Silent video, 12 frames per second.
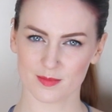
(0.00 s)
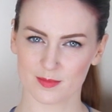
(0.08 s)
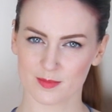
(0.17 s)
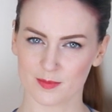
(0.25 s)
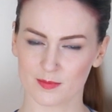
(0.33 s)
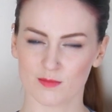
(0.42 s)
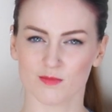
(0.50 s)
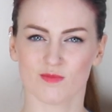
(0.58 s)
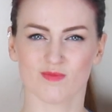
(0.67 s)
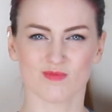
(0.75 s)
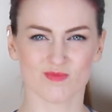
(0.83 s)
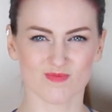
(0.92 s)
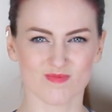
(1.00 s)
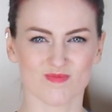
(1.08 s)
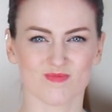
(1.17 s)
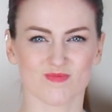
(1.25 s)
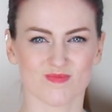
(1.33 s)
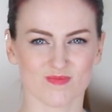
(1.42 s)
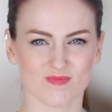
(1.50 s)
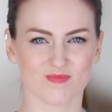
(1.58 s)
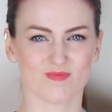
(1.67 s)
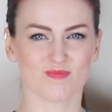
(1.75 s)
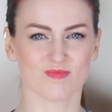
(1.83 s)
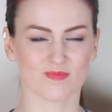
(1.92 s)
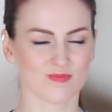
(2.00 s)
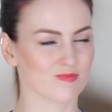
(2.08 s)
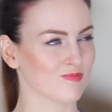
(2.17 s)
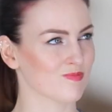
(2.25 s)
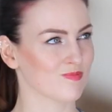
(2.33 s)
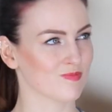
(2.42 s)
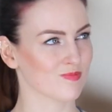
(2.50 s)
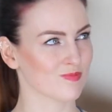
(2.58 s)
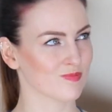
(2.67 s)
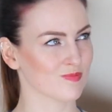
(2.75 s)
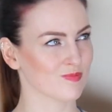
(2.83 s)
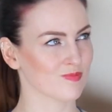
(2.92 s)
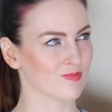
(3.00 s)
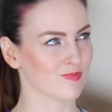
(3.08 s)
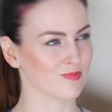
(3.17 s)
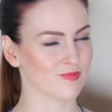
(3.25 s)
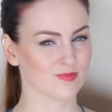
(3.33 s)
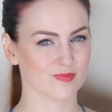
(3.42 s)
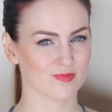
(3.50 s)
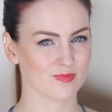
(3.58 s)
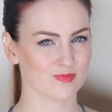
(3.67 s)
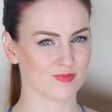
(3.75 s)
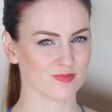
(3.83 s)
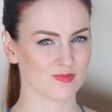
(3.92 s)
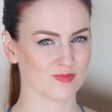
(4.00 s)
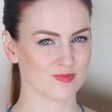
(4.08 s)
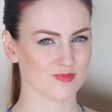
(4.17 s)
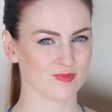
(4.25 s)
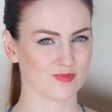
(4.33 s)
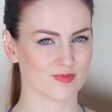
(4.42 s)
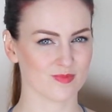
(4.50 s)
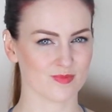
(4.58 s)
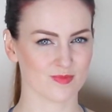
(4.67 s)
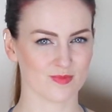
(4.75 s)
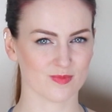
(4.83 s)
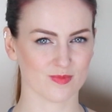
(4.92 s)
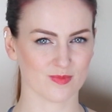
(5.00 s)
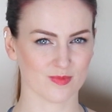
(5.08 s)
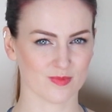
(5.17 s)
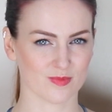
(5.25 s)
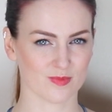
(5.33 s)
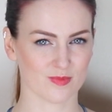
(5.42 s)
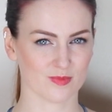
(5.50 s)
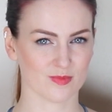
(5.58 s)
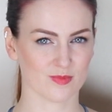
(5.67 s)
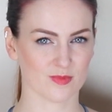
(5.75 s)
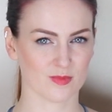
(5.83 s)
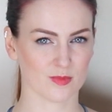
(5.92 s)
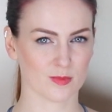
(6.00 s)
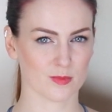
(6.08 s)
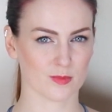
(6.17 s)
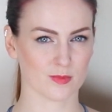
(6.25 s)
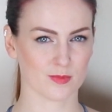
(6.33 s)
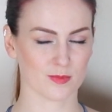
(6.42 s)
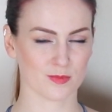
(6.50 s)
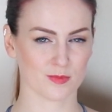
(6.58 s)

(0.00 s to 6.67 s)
The person shown says nothing.